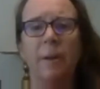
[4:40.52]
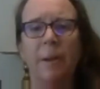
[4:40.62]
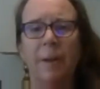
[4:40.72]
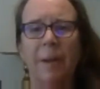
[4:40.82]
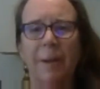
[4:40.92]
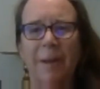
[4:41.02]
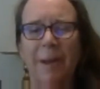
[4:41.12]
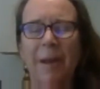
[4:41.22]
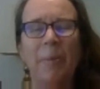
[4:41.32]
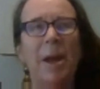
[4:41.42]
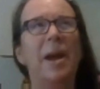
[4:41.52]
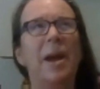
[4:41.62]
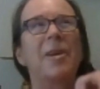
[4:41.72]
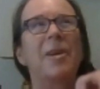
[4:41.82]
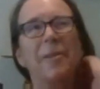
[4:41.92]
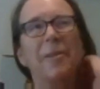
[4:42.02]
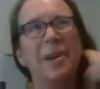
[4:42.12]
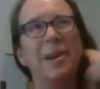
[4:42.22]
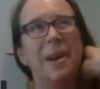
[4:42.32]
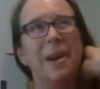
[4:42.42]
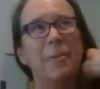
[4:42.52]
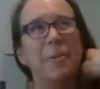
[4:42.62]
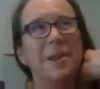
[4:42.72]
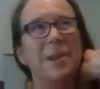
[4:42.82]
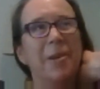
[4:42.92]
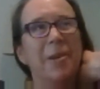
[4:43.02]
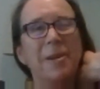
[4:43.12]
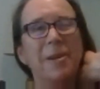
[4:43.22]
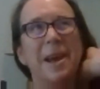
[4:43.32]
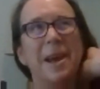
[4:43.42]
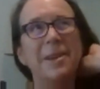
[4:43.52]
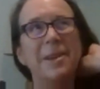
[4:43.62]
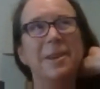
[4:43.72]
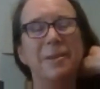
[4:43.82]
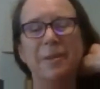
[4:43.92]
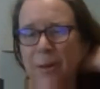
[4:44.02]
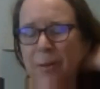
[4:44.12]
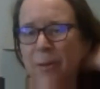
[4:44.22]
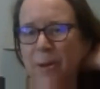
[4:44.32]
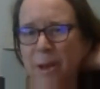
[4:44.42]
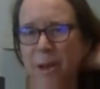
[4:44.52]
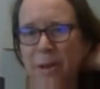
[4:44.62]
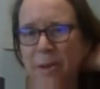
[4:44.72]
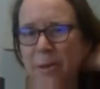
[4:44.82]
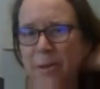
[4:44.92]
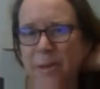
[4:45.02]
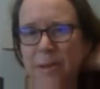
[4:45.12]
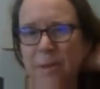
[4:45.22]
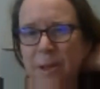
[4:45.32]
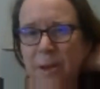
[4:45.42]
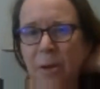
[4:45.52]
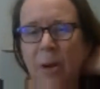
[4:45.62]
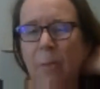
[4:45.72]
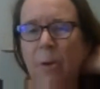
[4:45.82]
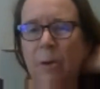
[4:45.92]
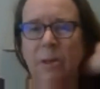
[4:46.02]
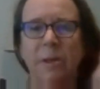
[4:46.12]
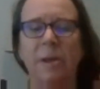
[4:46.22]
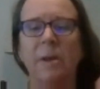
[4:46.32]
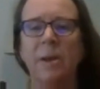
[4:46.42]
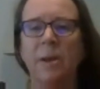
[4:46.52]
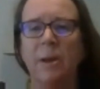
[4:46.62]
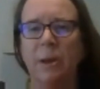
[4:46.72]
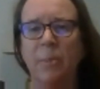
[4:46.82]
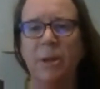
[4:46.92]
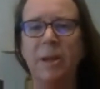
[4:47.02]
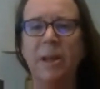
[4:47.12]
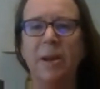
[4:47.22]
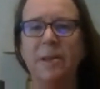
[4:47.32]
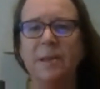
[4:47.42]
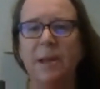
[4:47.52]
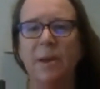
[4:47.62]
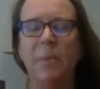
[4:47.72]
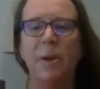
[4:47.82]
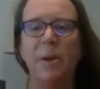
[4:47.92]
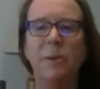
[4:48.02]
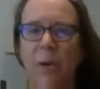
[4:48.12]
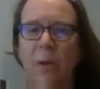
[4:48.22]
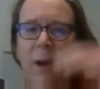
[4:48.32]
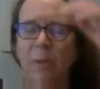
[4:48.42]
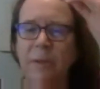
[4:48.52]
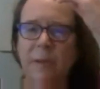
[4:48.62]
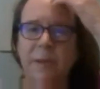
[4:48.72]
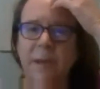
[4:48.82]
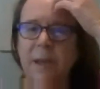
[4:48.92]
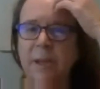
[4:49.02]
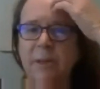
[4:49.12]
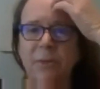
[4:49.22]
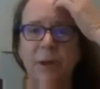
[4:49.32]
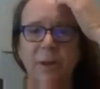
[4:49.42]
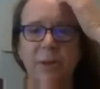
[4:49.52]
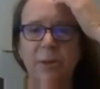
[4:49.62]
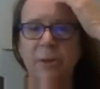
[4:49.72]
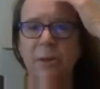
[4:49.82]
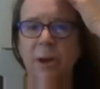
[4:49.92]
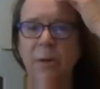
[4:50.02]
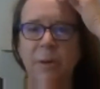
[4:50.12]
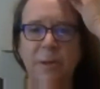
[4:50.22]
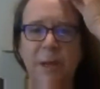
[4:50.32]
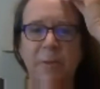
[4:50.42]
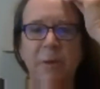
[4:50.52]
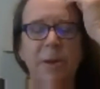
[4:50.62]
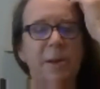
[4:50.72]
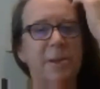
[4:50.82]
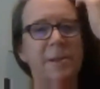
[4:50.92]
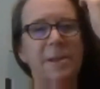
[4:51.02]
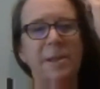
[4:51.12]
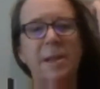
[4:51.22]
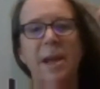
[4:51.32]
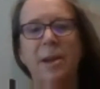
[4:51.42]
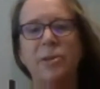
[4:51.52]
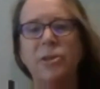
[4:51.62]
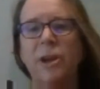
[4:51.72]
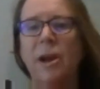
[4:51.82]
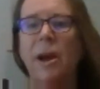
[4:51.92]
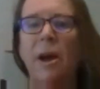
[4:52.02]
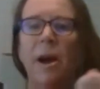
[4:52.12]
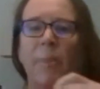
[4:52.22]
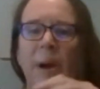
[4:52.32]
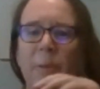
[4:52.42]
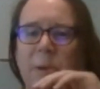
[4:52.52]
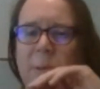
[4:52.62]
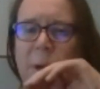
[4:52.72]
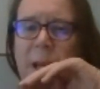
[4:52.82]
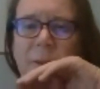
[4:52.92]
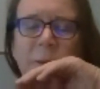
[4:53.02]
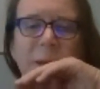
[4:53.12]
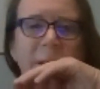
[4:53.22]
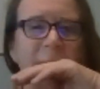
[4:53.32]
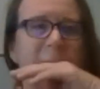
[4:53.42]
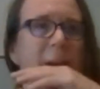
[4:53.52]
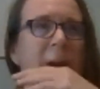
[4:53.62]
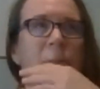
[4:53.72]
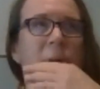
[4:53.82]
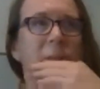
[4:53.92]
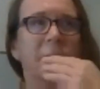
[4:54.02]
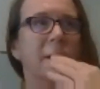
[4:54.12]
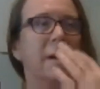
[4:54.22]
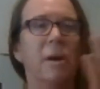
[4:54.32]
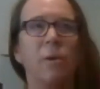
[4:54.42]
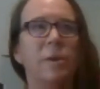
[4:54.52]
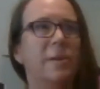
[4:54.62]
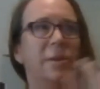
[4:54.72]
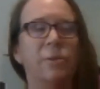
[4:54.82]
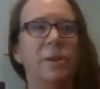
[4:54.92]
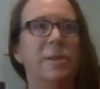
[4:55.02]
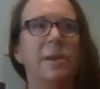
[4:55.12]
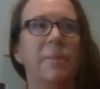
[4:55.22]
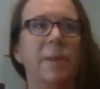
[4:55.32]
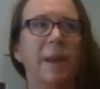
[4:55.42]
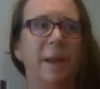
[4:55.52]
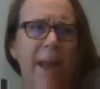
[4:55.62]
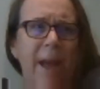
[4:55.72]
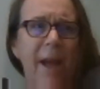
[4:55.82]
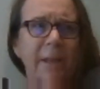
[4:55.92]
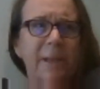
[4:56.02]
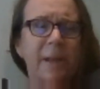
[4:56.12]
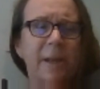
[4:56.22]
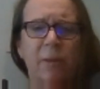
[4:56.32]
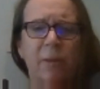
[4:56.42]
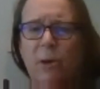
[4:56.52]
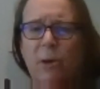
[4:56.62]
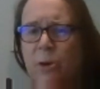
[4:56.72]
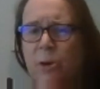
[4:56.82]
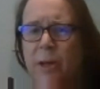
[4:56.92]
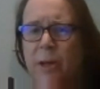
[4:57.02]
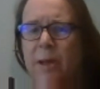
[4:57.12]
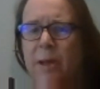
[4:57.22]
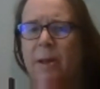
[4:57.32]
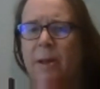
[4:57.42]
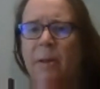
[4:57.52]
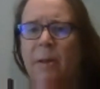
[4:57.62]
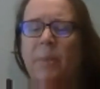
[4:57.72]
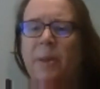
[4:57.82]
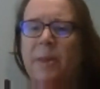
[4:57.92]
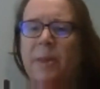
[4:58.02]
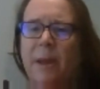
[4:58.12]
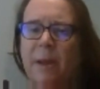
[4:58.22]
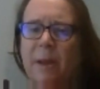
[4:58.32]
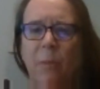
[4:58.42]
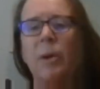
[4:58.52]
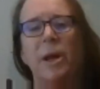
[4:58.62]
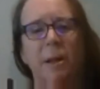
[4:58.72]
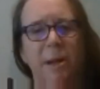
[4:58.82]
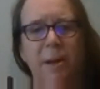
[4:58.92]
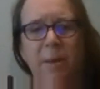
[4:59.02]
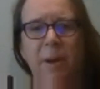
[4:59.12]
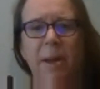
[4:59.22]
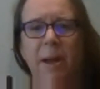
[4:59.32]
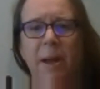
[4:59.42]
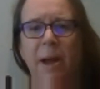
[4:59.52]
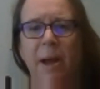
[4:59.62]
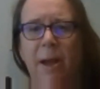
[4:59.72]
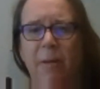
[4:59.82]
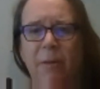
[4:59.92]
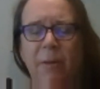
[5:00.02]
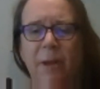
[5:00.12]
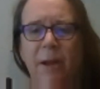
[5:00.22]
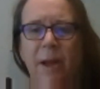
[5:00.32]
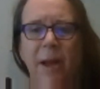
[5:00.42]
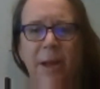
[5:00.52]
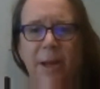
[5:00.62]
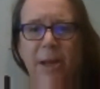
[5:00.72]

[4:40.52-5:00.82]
My background was I was always active for years. I worked completely on sailboats. I was a ski instructor. I was never in a sit down job. I was waitress. I was always doing something active or cooking. But then when I cleaned up my life and I had an